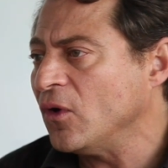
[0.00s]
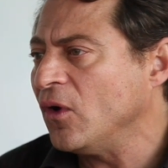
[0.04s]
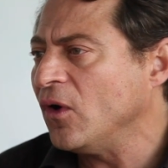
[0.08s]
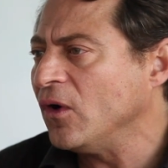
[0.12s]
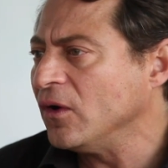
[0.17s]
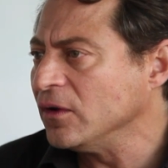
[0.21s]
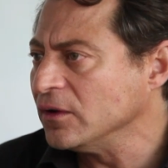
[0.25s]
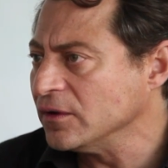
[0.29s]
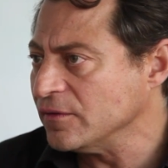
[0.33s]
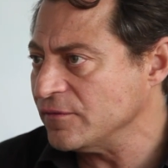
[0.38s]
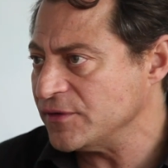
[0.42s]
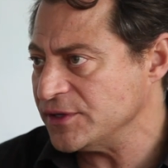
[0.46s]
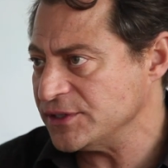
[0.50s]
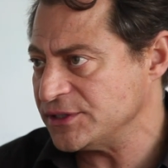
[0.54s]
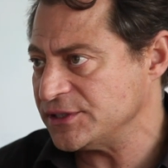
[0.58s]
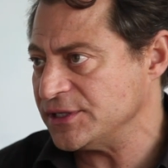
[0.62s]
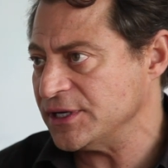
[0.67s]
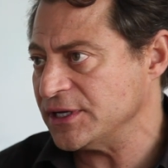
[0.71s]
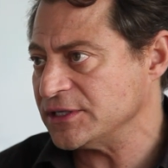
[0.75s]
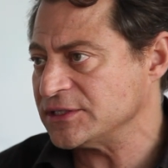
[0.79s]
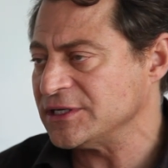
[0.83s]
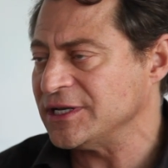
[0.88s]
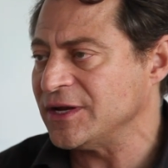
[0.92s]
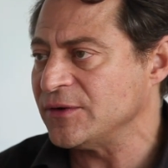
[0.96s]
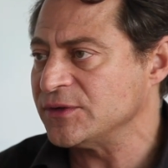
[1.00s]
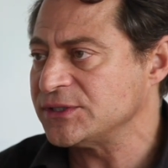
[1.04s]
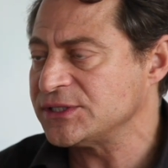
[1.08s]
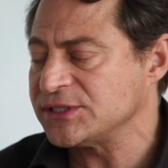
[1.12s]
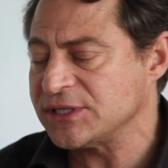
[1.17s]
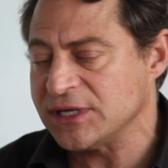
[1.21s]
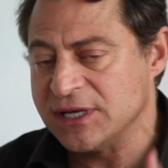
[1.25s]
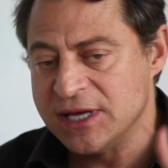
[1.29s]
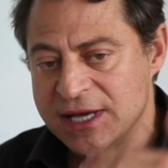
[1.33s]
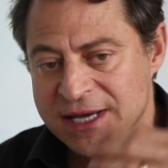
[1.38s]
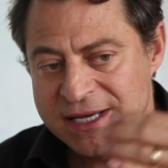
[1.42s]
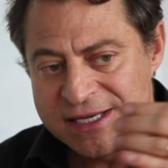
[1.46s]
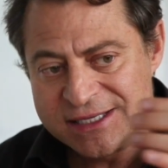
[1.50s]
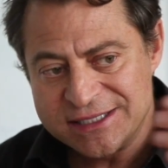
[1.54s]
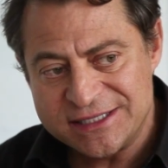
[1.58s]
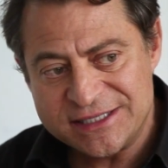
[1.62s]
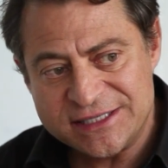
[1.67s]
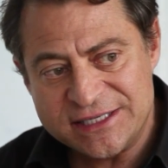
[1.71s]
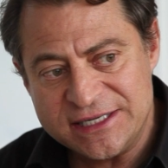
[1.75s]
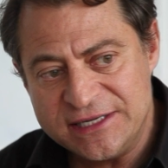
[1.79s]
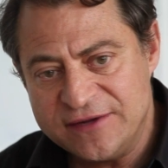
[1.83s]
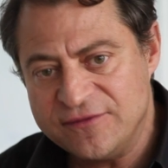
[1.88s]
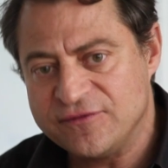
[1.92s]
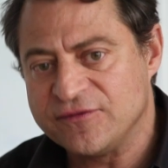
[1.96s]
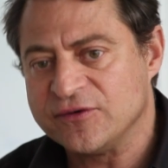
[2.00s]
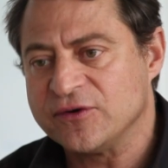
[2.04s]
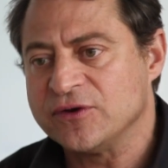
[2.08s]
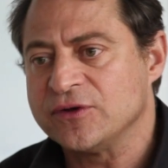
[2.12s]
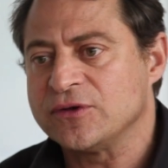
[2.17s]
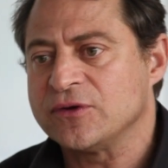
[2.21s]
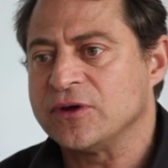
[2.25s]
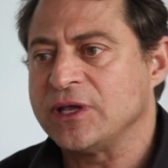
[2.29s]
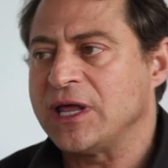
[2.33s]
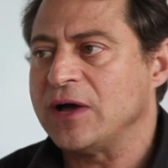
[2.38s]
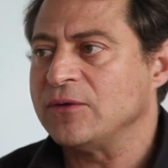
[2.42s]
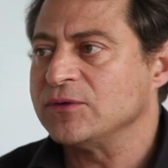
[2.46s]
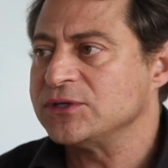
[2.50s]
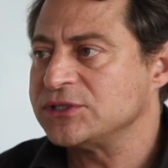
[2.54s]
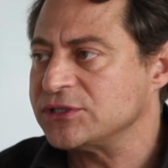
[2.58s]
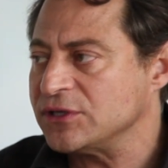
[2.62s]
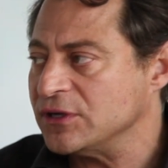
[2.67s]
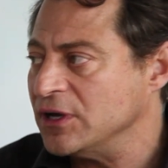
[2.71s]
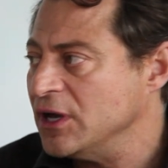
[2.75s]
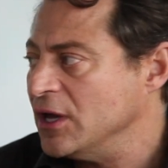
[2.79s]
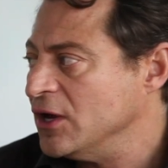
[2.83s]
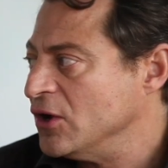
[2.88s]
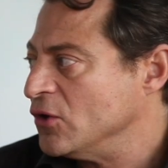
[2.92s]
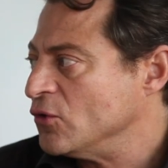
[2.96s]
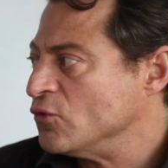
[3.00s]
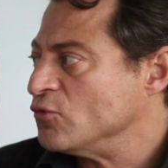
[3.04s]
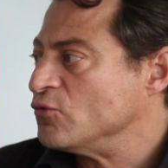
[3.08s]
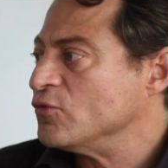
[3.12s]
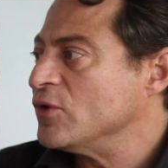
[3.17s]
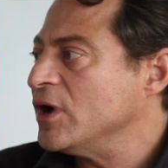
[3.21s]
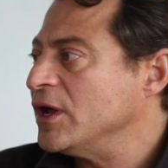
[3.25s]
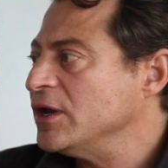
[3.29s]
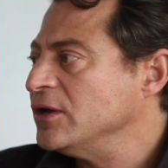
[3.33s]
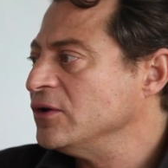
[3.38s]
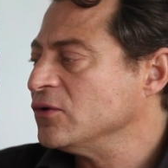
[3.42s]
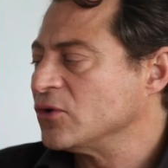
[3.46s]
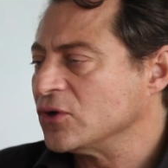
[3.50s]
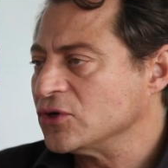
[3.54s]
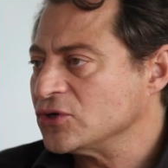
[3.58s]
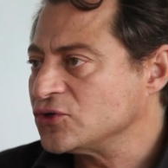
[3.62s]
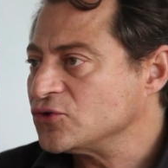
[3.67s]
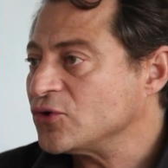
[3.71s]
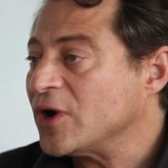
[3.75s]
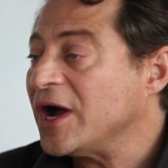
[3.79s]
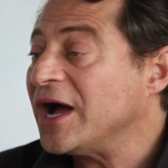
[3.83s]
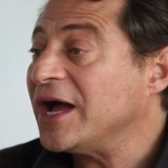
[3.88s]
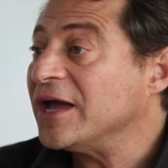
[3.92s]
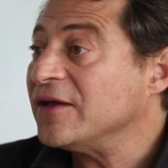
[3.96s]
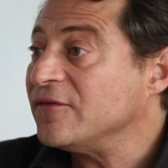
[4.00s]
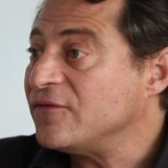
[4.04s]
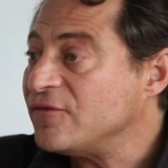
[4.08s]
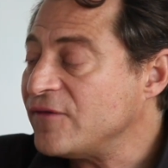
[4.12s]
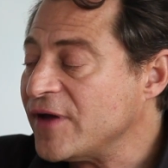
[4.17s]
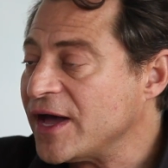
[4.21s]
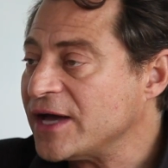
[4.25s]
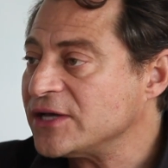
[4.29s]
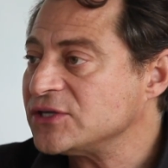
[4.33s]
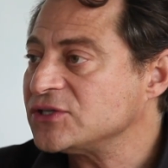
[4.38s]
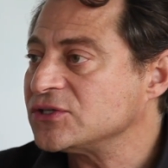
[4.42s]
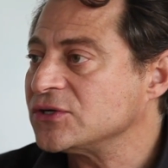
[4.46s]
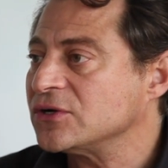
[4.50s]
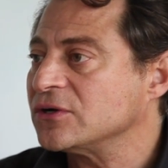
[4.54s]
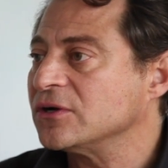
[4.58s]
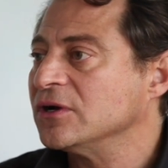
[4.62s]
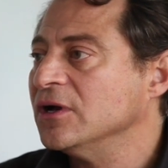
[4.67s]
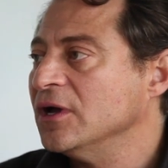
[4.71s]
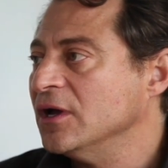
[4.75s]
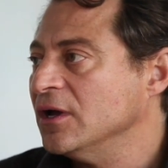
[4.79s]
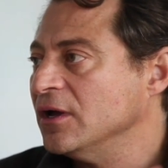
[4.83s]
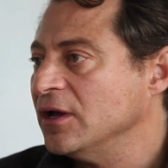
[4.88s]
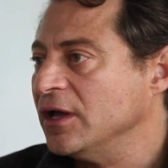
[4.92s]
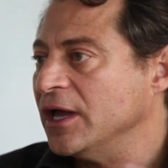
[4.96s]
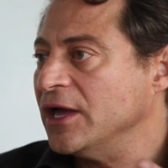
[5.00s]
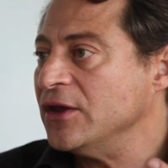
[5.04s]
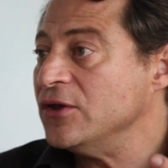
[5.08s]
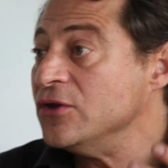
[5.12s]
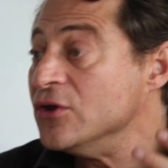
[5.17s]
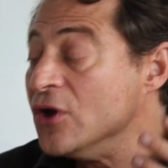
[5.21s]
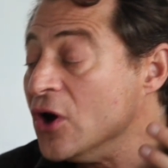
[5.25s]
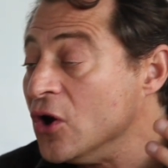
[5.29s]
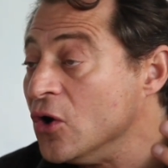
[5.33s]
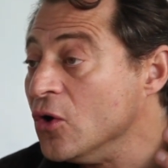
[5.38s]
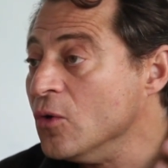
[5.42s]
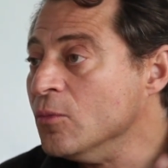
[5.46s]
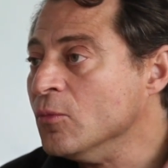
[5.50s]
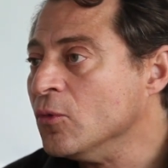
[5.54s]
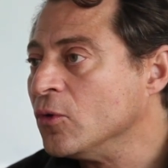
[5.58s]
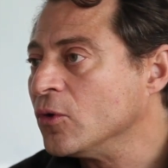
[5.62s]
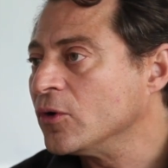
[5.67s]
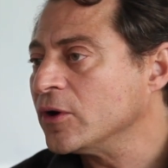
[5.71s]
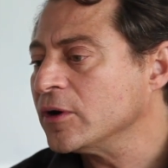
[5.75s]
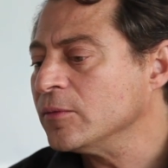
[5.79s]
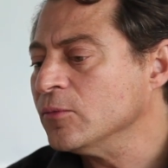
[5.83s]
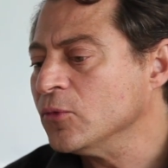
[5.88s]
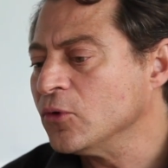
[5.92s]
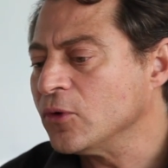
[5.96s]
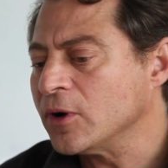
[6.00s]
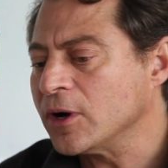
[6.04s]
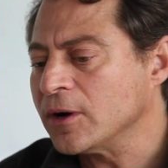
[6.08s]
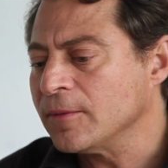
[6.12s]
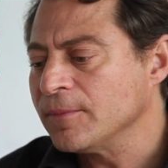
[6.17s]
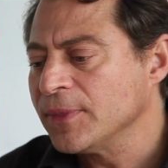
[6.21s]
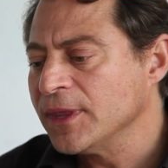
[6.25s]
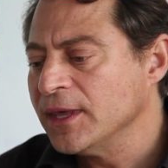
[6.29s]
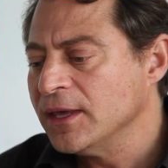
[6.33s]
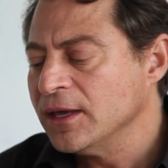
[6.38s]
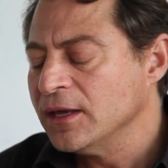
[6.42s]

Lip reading: All of these things allow us to see further, allow us to run or drive faster and know more and more.